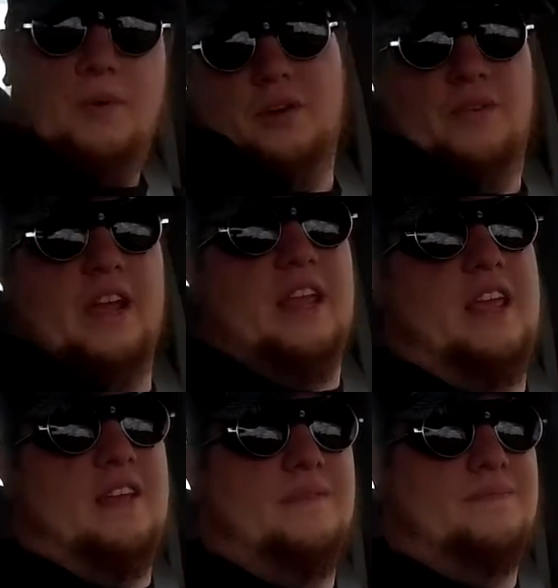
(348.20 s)
ready.
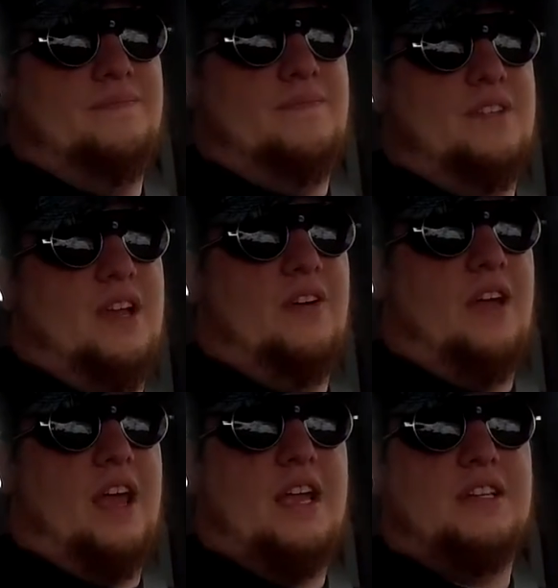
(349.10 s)

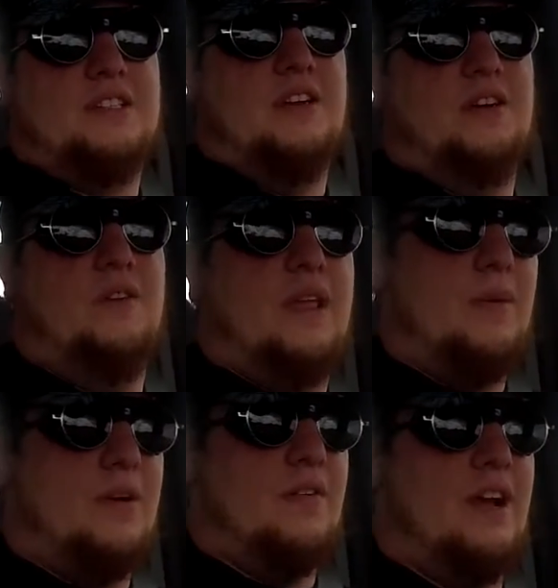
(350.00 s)
Okay, so they
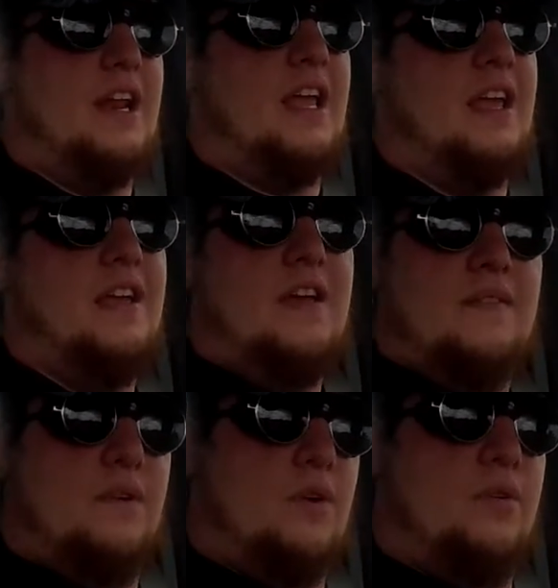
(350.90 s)
weren't ready.
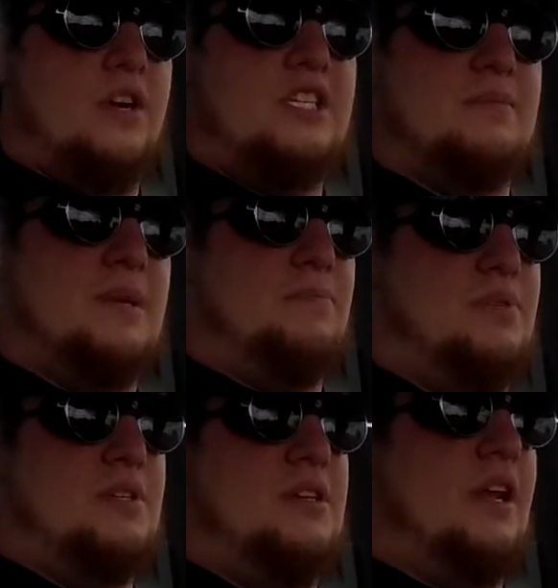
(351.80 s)
Ford rushed them
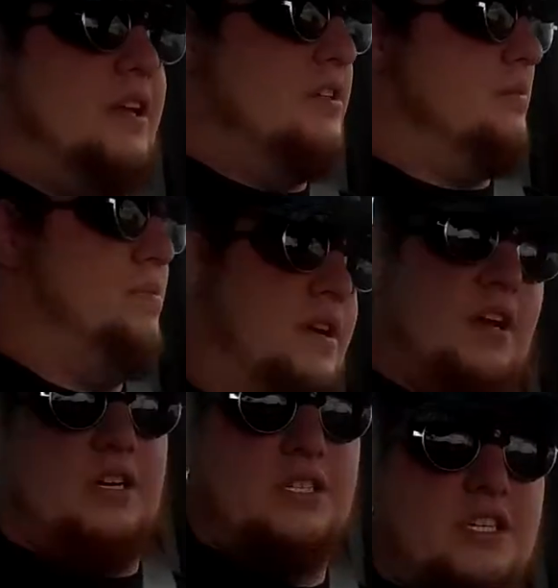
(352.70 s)
into
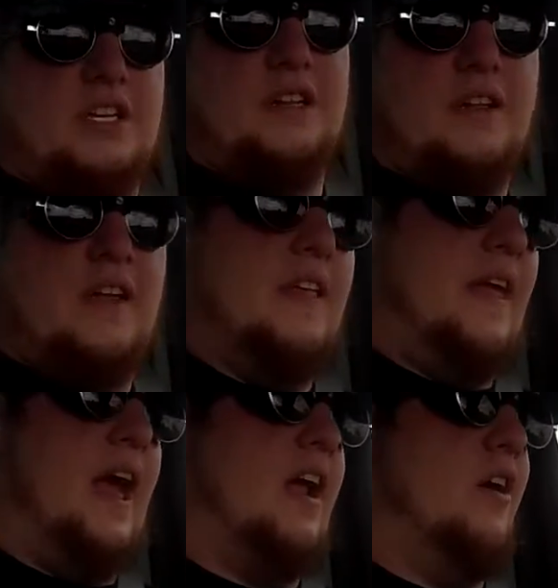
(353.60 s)
production.
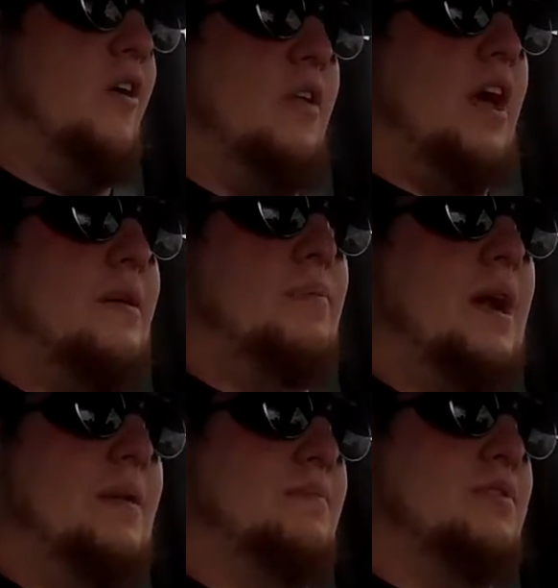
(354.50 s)
They had a whole lot of
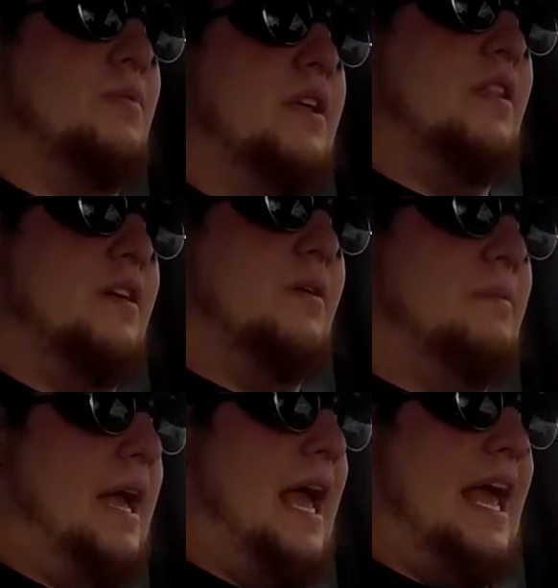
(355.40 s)
problems with them,
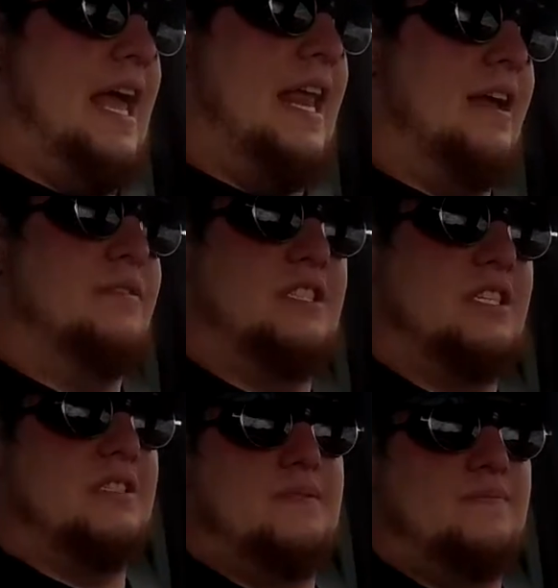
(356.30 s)
and it was
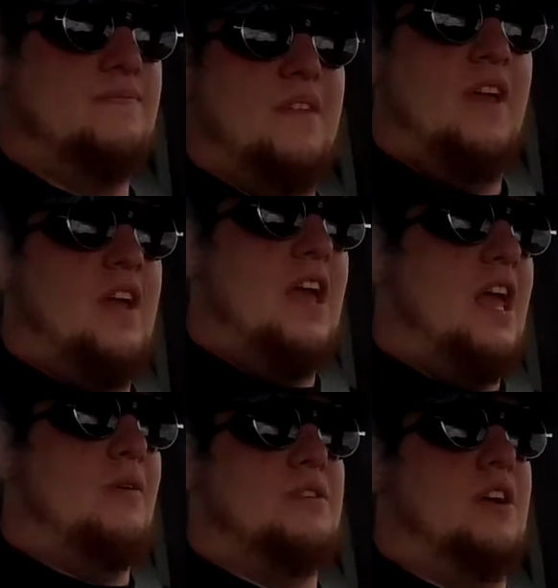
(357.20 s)

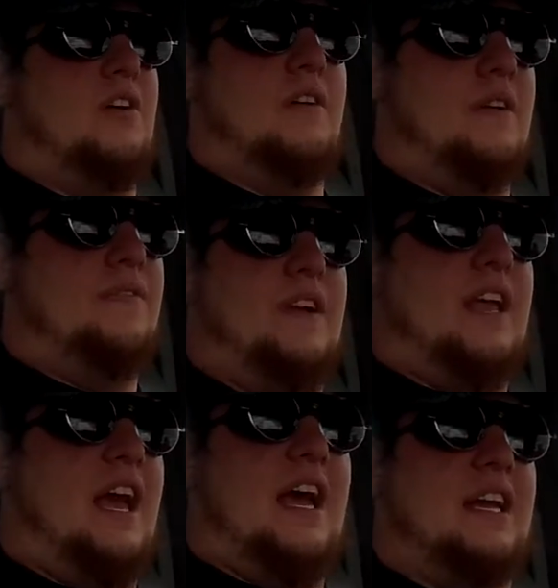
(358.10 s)
all different
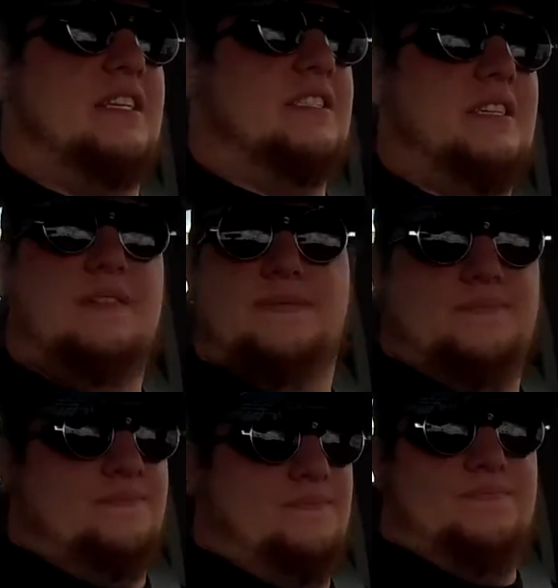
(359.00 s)
kinds of
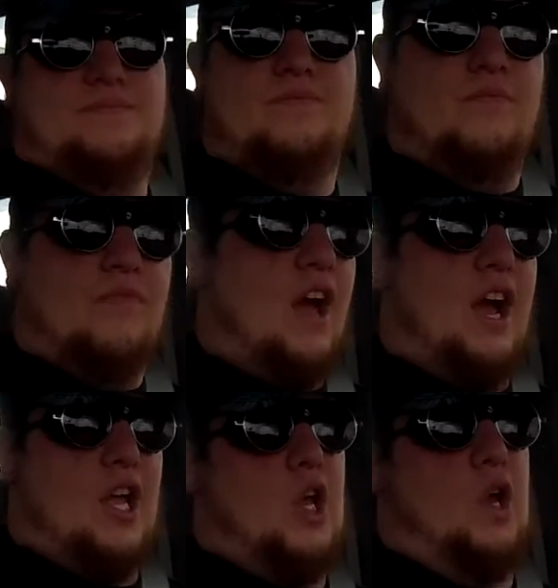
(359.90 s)

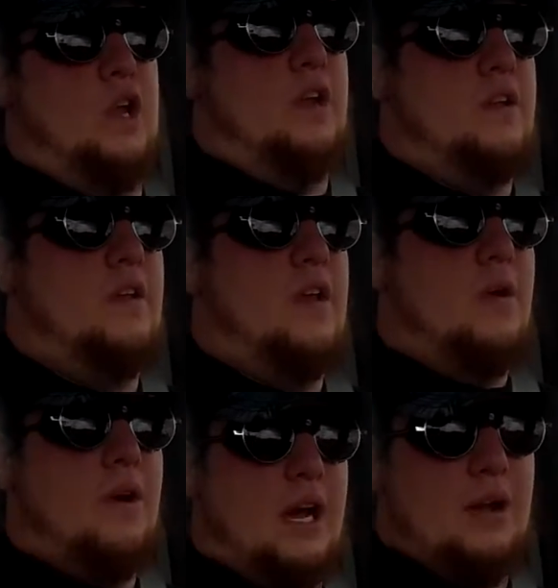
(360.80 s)
not good.
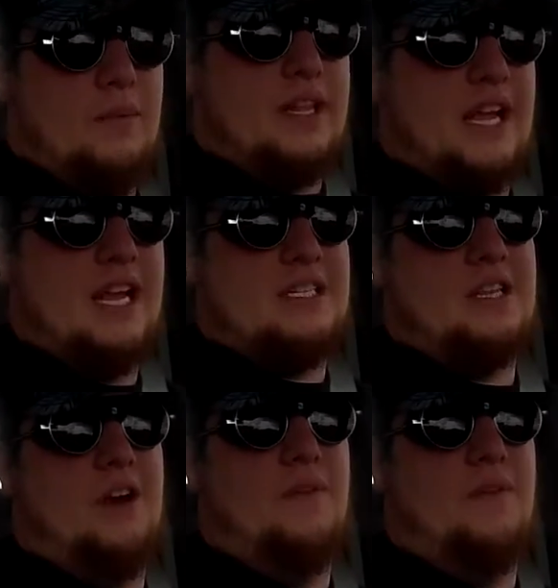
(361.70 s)
Well, when they got to the